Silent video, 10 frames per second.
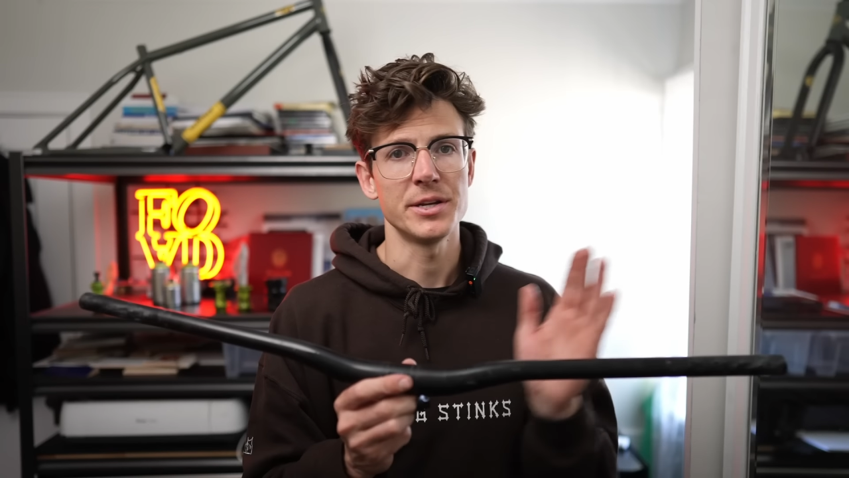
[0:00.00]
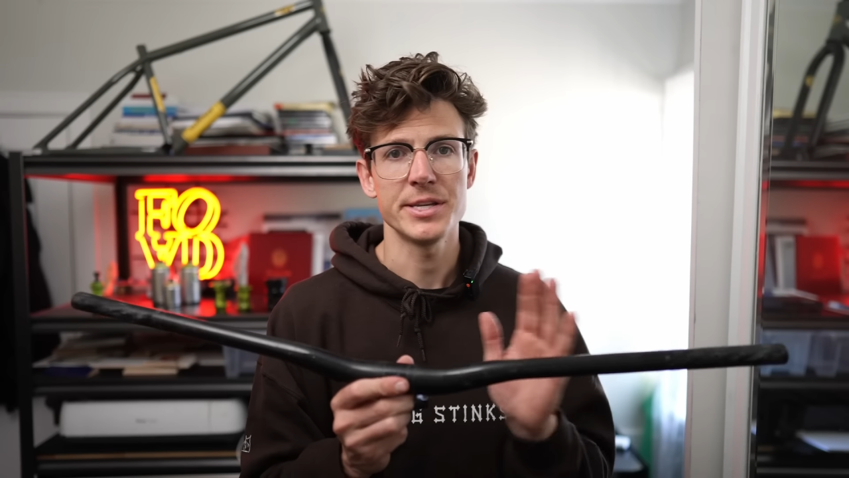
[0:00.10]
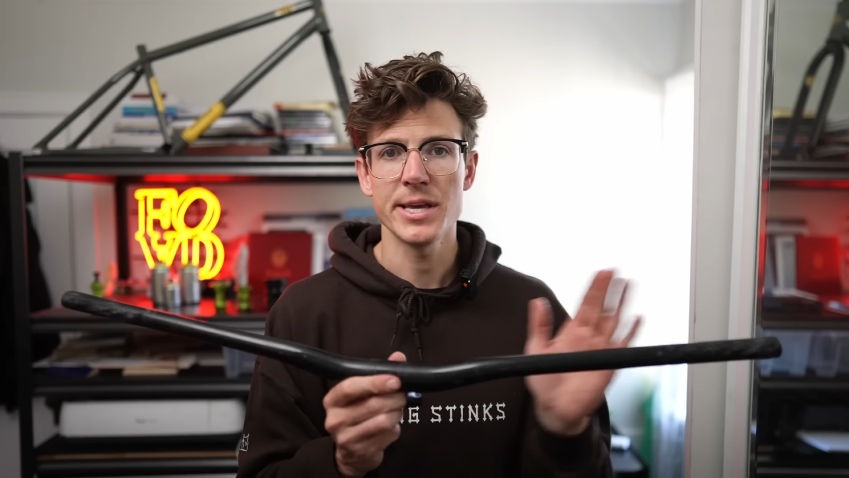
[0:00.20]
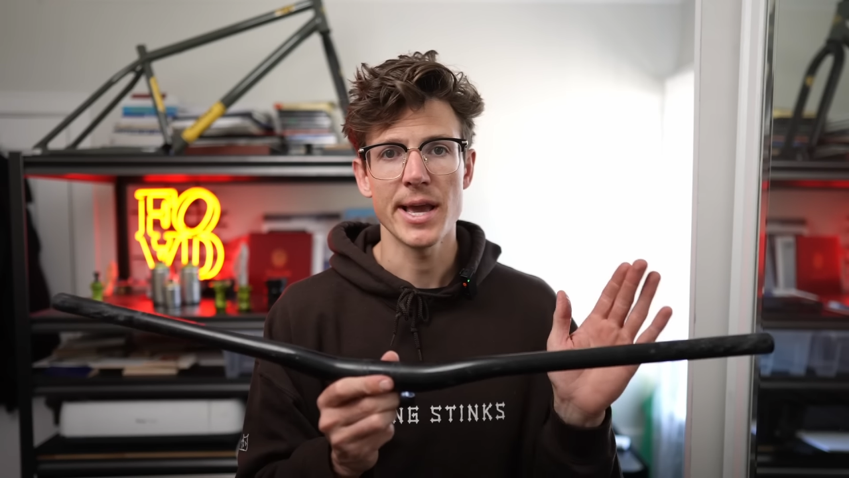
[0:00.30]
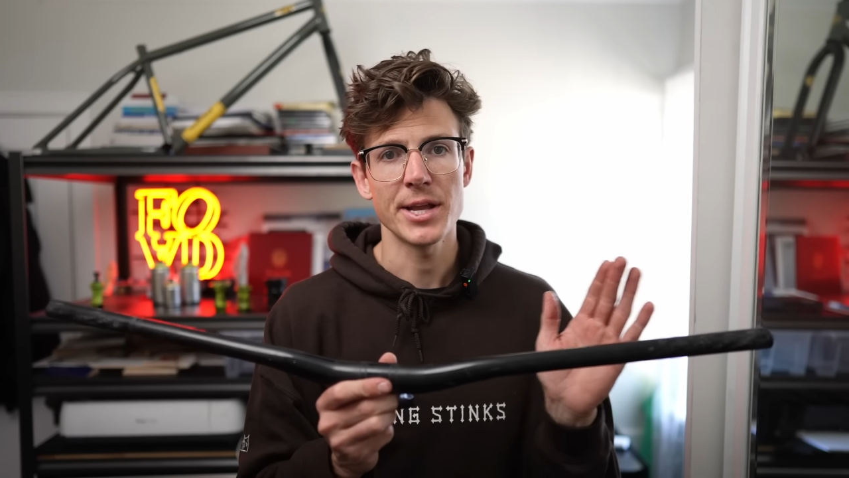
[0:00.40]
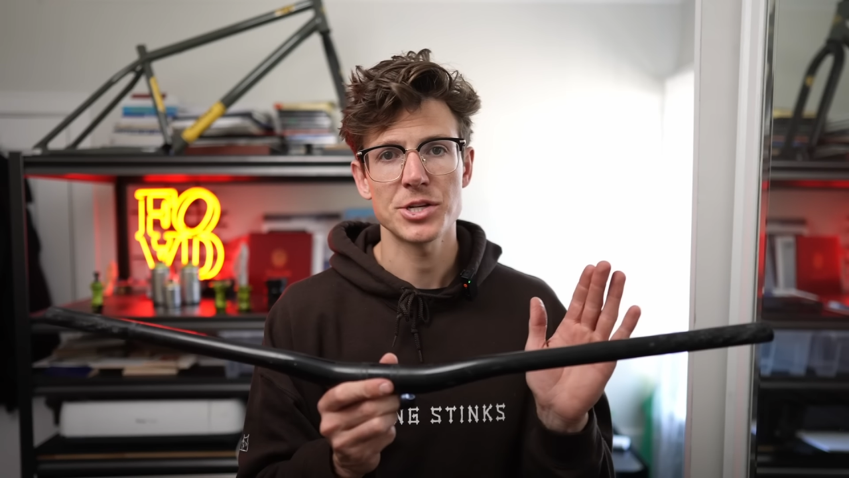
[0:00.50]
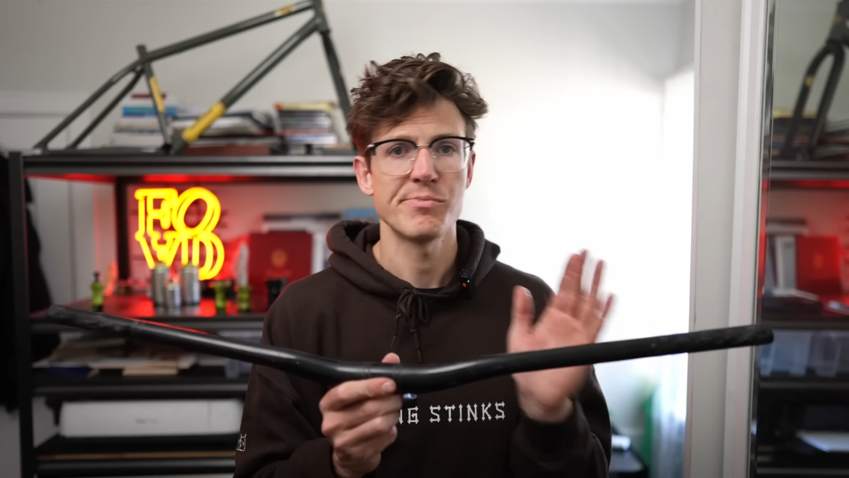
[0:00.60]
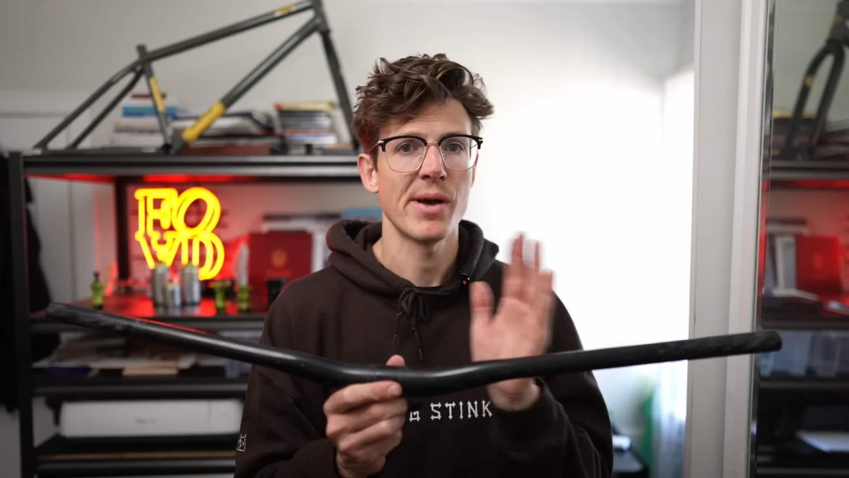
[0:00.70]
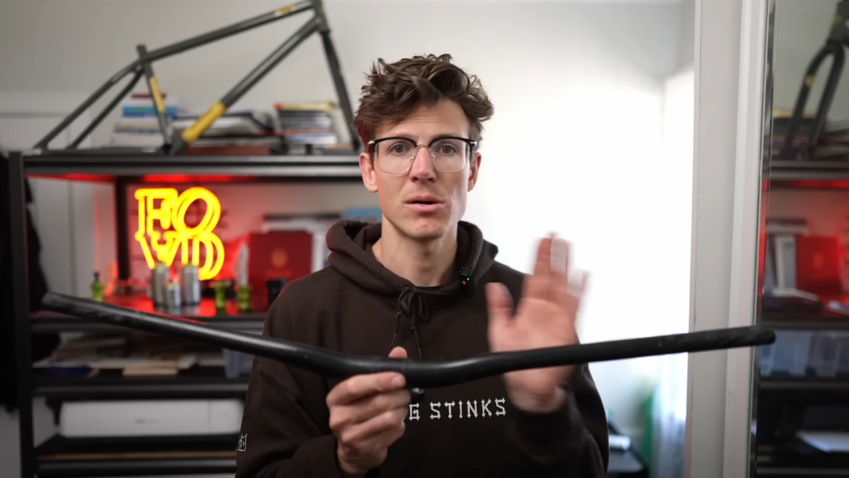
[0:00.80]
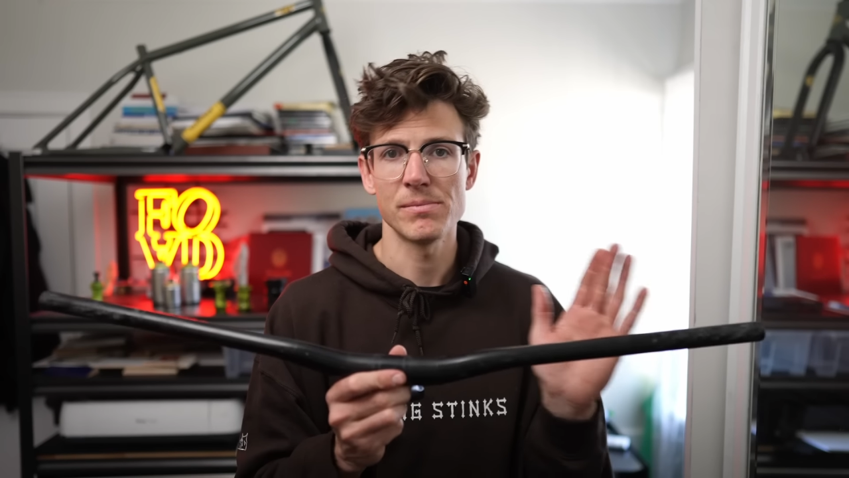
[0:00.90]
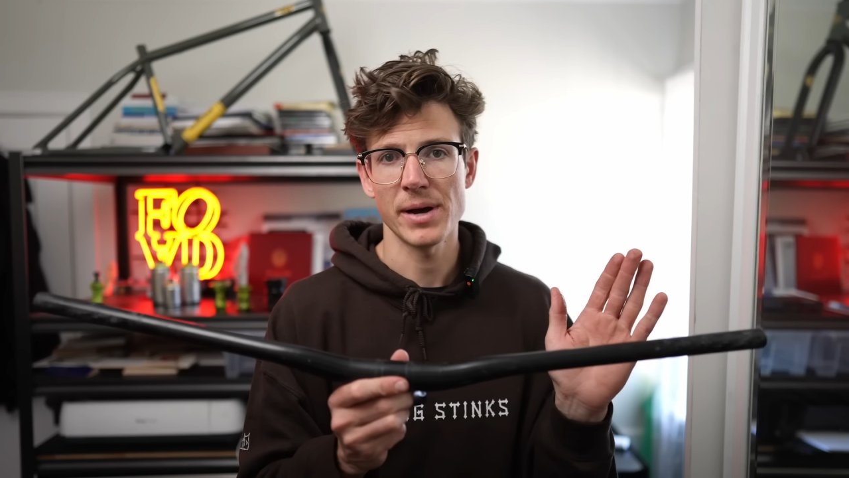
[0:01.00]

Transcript: a DH mountain